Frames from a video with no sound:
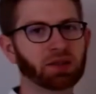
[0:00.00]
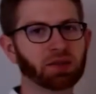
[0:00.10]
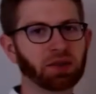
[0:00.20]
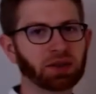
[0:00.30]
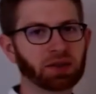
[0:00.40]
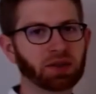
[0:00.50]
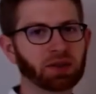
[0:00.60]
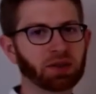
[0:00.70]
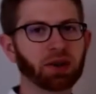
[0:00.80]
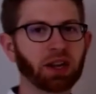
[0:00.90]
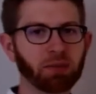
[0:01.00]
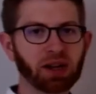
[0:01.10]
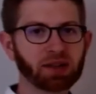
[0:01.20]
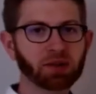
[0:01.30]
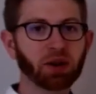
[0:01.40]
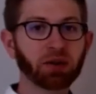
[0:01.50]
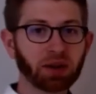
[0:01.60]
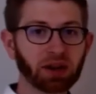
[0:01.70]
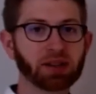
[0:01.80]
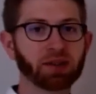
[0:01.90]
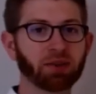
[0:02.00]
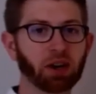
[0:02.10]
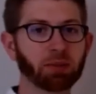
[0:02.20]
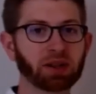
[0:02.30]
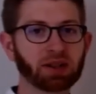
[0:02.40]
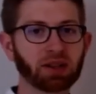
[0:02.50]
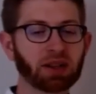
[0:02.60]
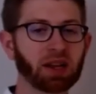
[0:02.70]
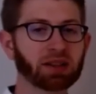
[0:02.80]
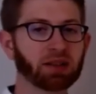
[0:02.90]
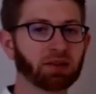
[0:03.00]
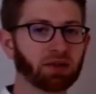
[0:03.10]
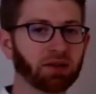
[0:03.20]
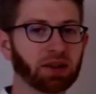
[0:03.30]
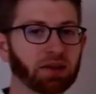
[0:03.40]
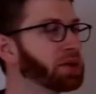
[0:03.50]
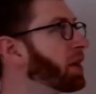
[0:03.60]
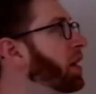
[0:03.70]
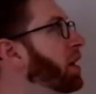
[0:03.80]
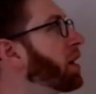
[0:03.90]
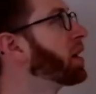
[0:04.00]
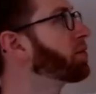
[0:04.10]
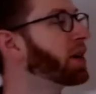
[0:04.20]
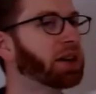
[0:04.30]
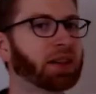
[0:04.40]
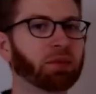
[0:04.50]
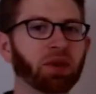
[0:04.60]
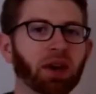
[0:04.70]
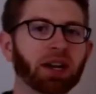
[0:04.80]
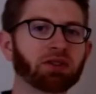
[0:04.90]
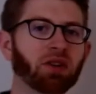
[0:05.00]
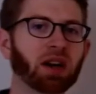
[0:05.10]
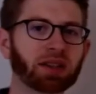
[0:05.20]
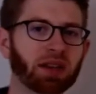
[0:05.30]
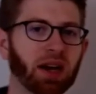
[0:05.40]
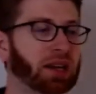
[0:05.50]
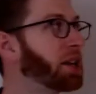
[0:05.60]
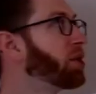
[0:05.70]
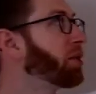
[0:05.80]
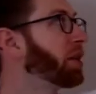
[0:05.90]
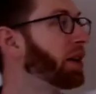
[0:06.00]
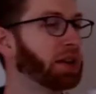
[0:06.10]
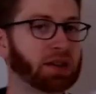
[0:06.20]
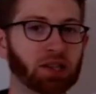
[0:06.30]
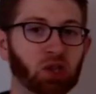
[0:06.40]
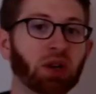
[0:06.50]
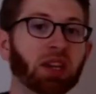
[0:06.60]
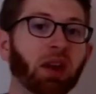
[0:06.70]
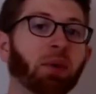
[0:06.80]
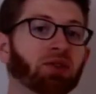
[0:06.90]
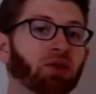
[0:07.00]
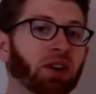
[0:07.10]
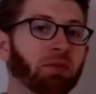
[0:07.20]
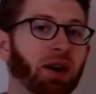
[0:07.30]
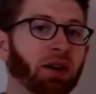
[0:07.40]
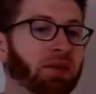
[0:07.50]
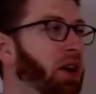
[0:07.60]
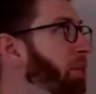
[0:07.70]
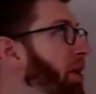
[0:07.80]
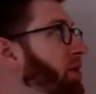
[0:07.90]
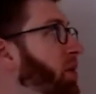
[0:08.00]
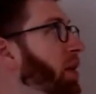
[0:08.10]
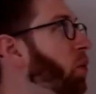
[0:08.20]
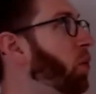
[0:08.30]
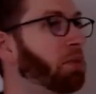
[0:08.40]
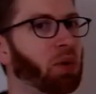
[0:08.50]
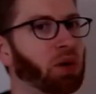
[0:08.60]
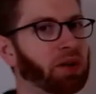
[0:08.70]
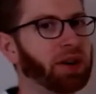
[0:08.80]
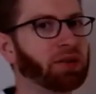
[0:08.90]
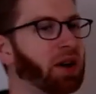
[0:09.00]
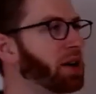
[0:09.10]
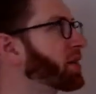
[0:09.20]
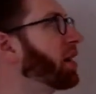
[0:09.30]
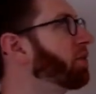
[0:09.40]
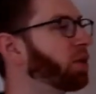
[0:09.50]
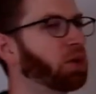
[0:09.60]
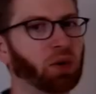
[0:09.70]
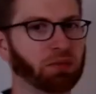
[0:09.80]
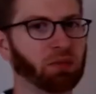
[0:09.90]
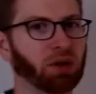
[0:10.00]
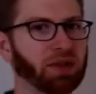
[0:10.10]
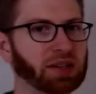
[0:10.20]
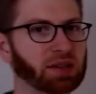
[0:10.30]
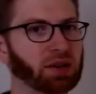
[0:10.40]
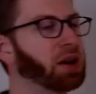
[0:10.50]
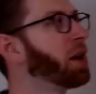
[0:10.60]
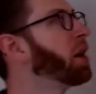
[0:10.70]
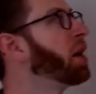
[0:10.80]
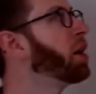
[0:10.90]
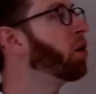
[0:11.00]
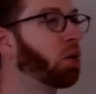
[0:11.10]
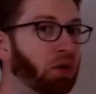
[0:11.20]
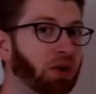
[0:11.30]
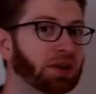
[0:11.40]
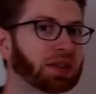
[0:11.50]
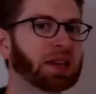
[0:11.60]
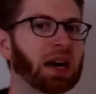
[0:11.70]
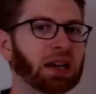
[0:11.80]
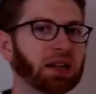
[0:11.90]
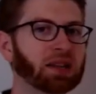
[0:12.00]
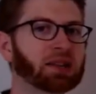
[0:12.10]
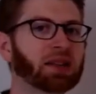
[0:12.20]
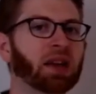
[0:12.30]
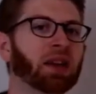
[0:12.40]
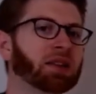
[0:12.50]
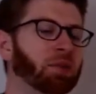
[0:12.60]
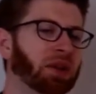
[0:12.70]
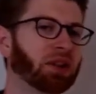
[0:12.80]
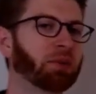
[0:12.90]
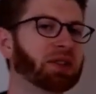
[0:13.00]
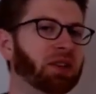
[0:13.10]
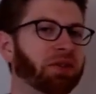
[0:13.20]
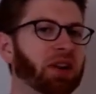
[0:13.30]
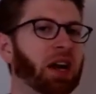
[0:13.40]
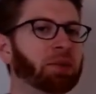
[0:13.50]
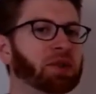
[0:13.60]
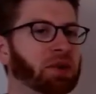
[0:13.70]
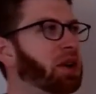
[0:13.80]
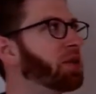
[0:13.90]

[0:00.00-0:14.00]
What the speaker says: for instance, or amides, or other kinds of carboxylic acid derivatives, and react them with hydroxide, either as a stoichiometric amount of compound, so like 1 mole of hydroxide for 1 mole of ester, or as a catalyst, something a little bit different happens. We call these